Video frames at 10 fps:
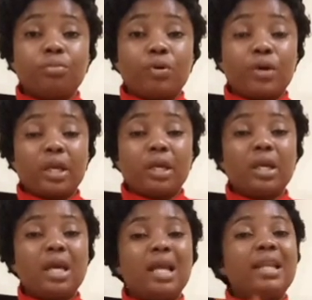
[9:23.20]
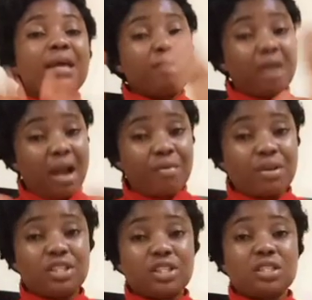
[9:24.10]
Okay, let me
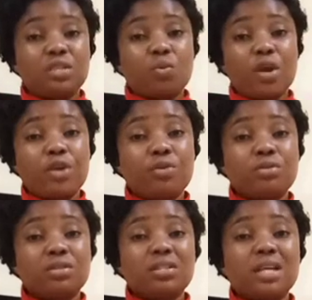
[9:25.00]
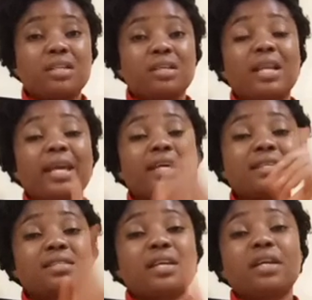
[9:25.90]
arrange it the way you understand it. Like I
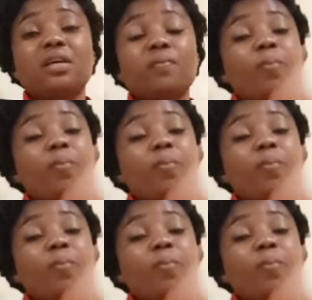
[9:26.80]
said,